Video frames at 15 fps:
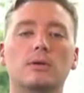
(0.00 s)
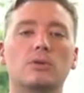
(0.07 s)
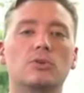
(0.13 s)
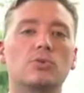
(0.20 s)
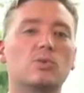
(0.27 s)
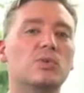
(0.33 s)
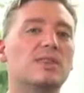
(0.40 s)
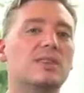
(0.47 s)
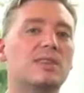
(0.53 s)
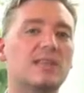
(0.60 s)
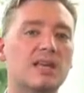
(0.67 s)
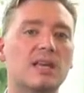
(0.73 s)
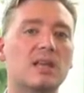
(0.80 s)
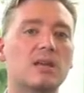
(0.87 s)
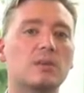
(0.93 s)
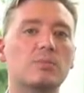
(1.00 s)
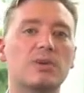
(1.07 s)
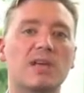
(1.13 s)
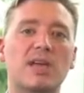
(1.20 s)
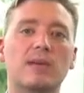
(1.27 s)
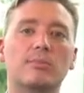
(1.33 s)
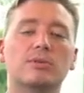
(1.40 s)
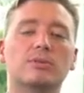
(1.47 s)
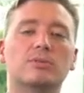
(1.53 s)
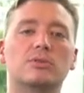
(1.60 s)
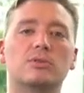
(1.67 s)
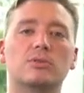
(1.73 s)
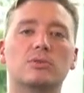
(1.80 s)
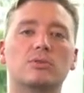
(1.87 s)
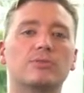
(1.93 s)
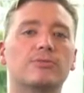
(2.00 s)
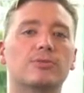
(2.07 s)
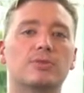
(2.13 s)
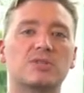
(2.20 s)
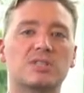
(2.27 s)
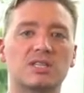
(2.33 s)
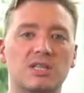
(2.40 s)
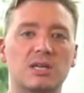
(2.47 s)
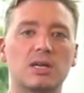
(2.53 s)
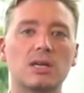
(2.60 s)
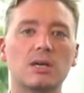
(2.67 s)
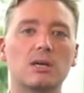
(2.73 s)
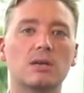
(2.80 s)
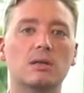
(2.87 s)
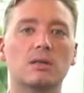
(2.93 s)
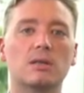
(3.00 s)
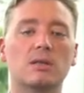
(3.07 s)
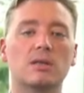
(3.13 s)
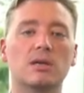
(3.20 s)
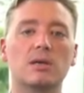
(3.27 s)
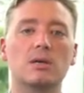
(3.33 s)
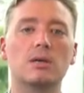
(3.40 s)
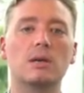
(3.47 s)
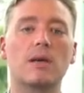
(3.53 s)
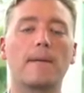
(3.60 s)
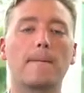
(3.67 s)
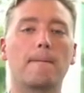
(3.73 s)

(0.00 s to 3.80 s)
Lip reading: You would then be able to foresee the